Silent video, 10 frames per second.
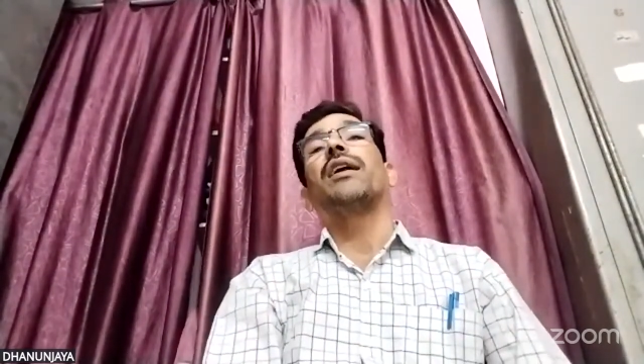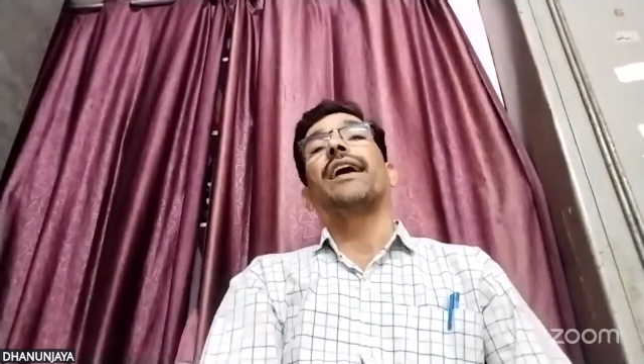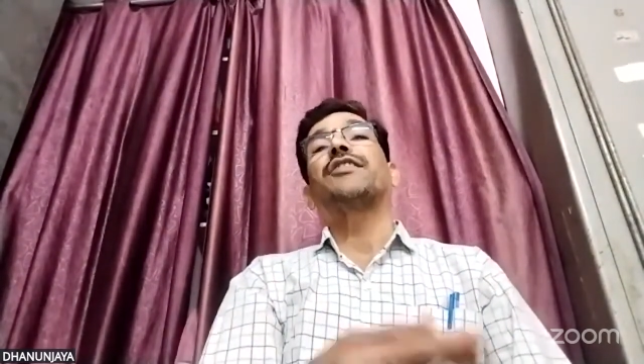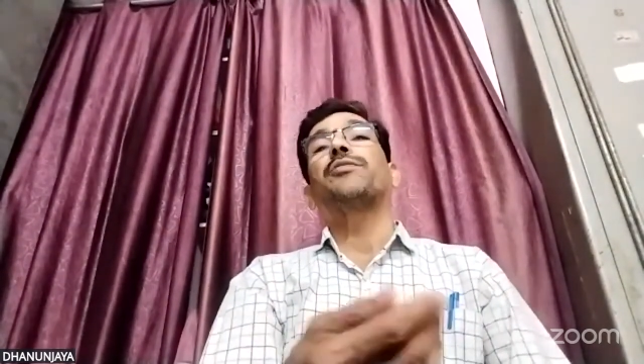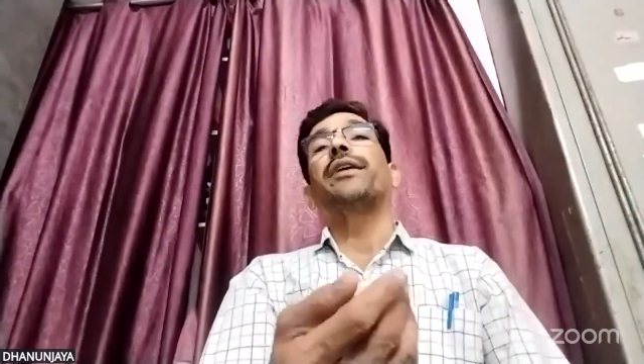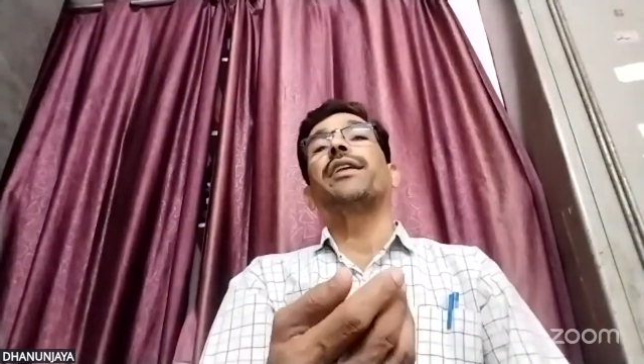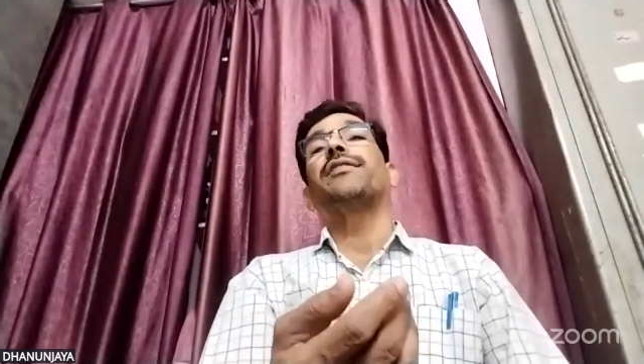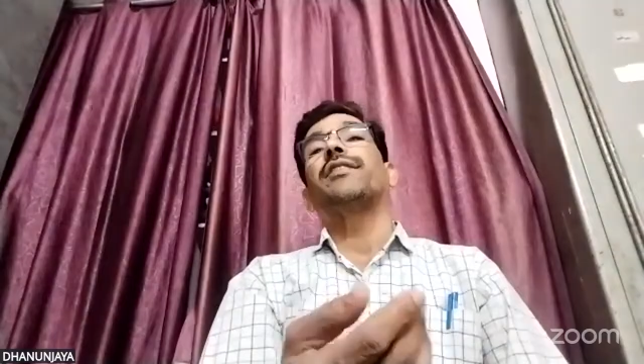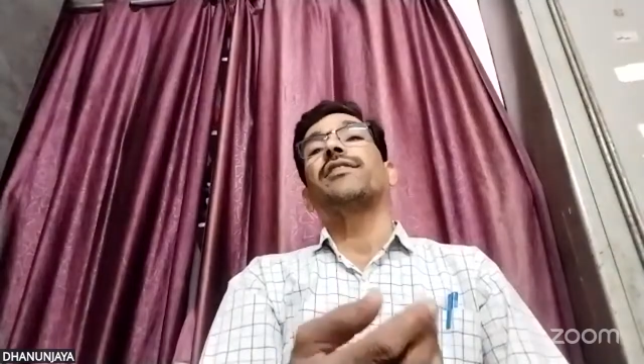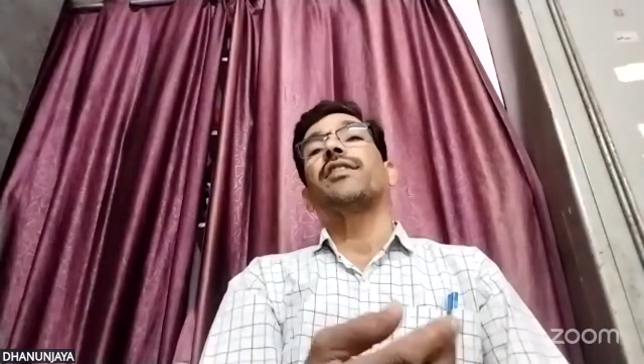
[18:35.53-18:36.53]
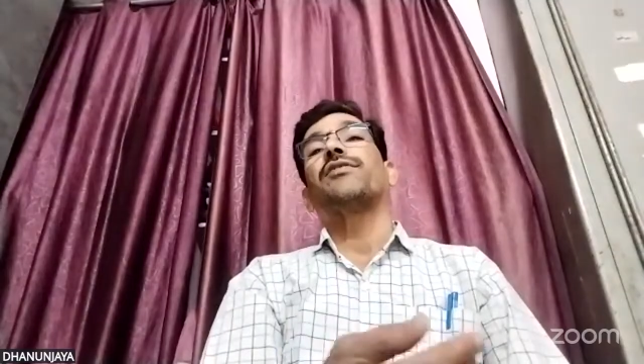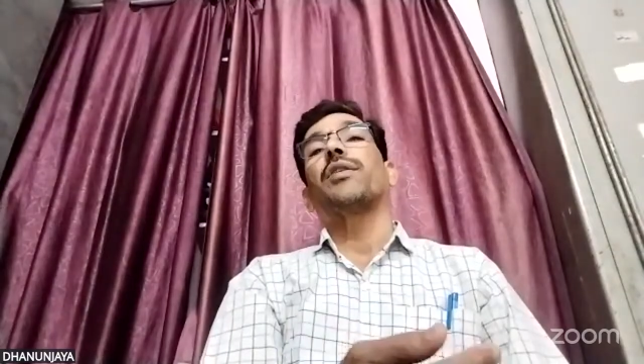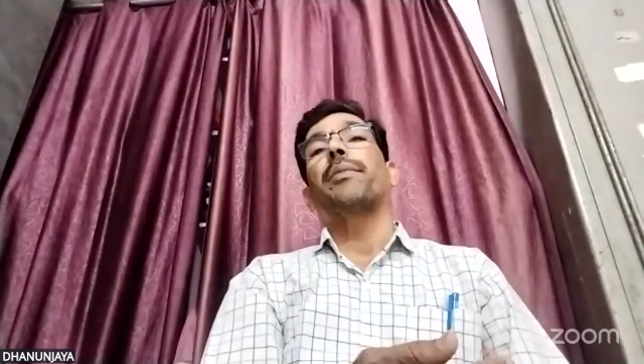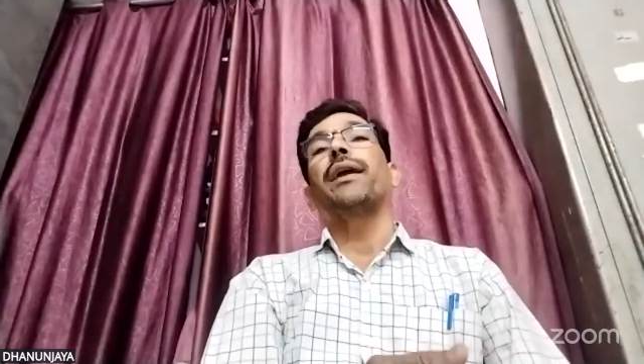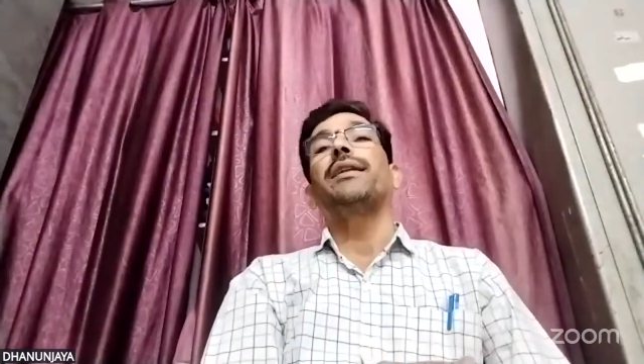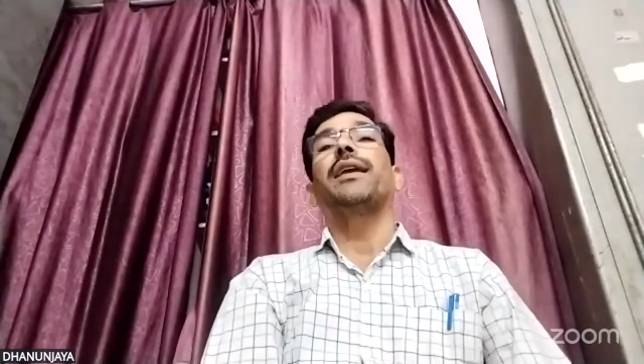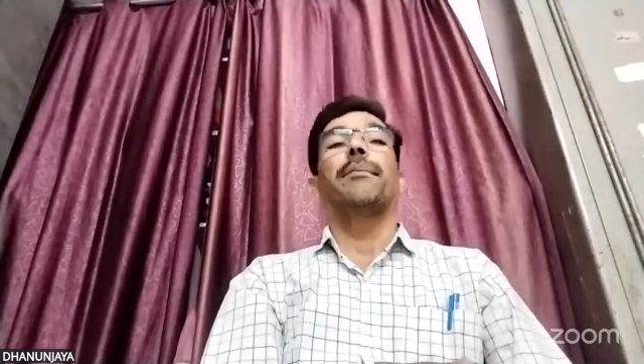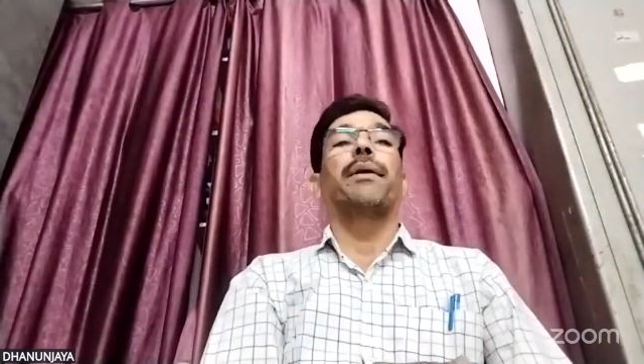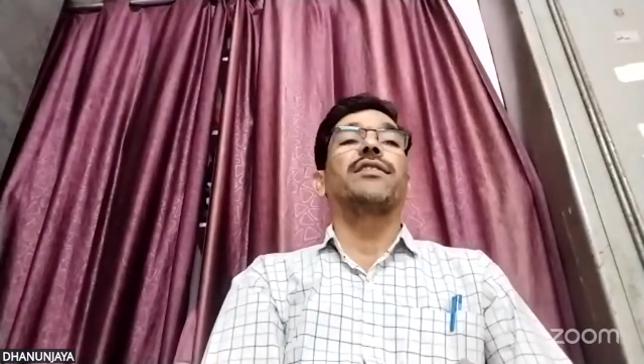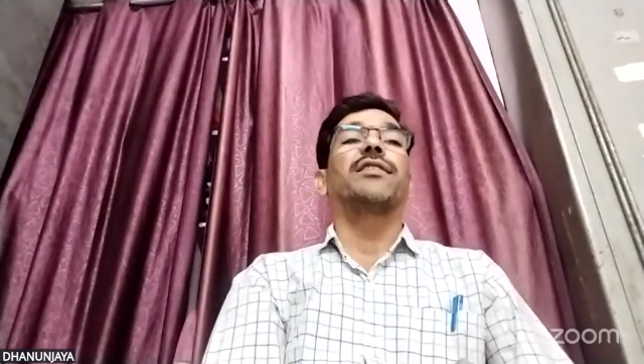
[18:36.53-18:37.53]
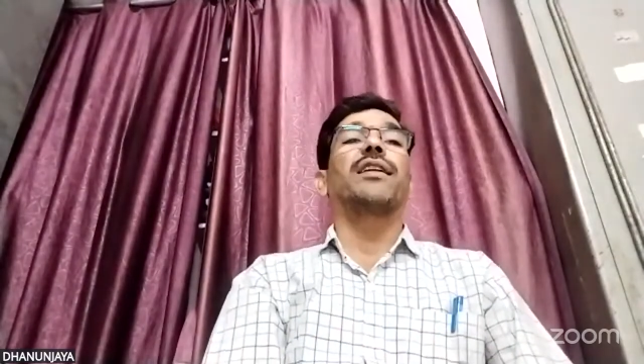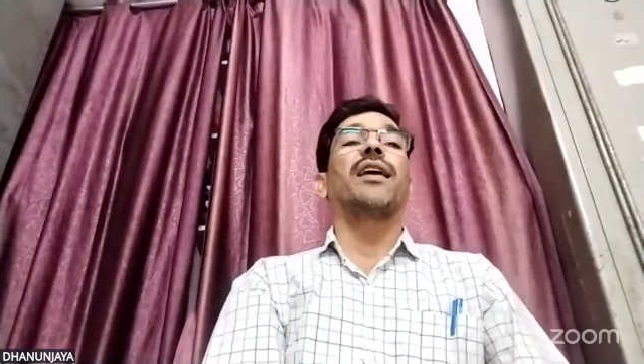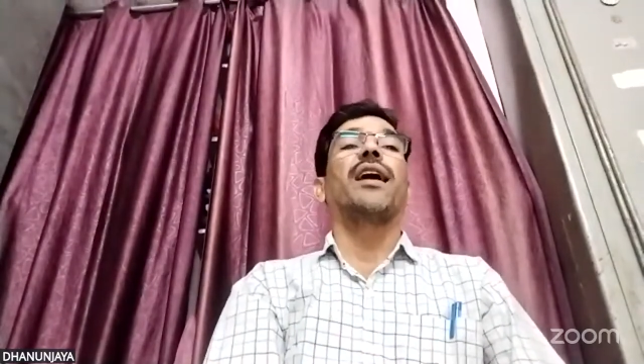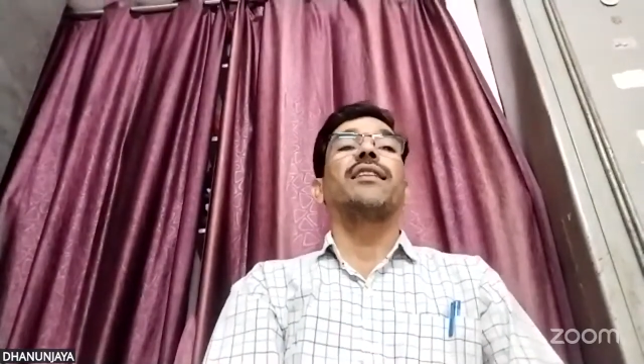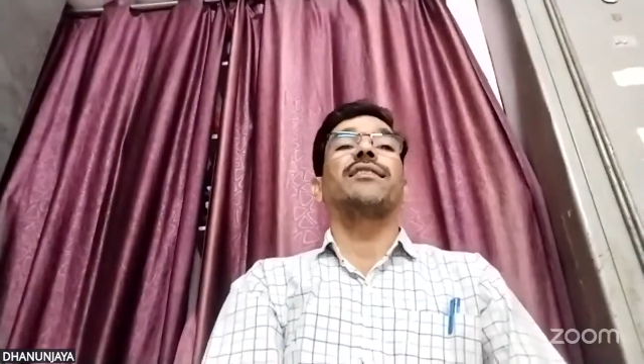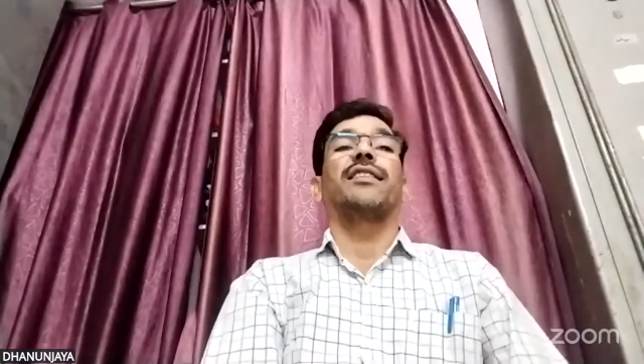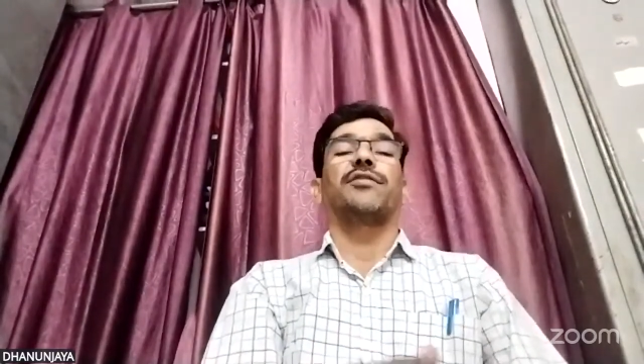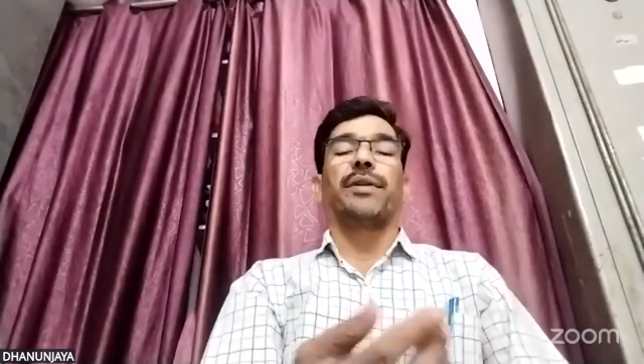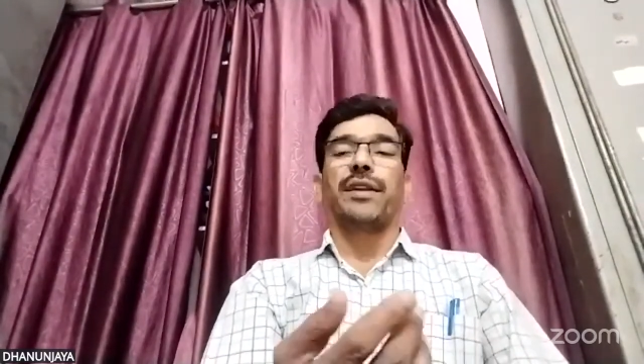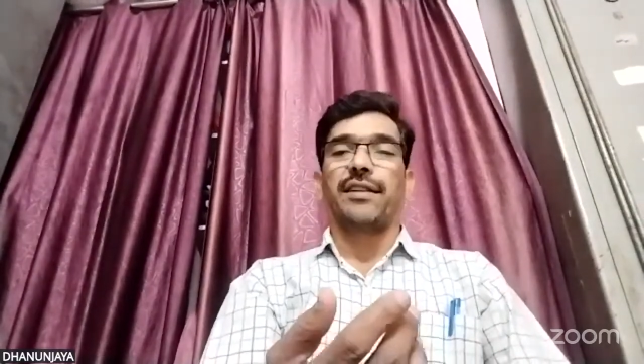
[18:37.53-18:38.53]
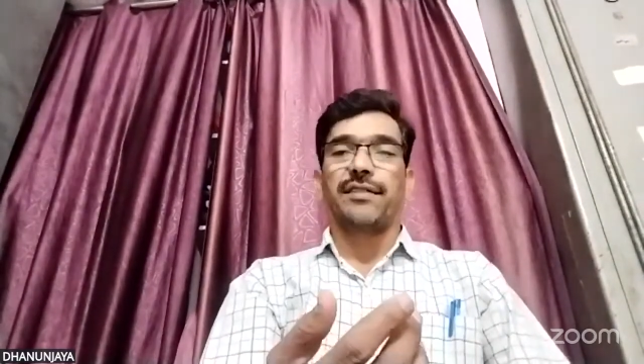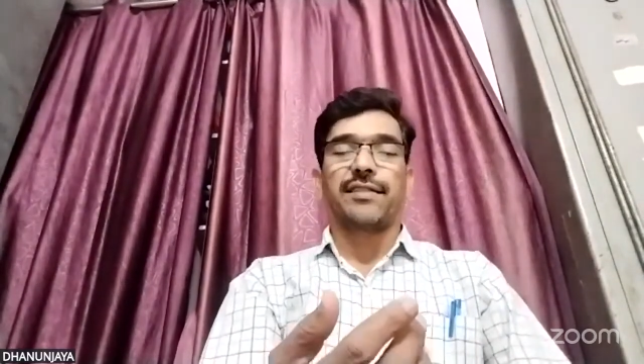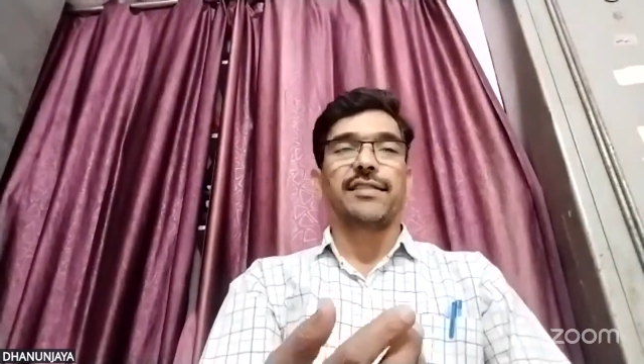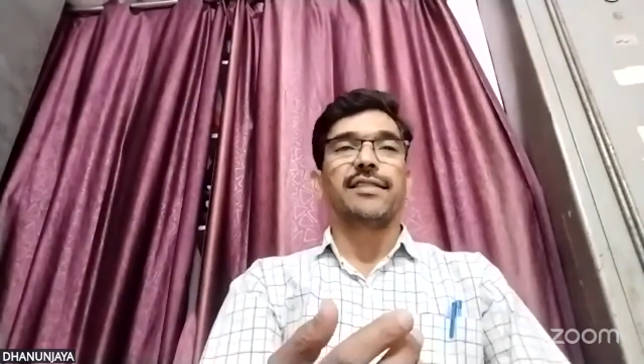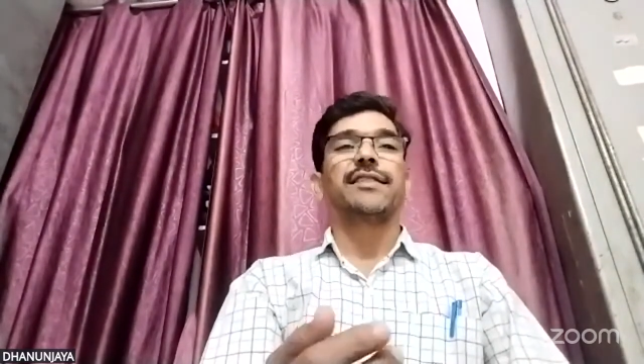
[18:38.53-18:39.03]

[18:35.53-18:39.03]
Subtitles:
experiences of the pain a person has experienced.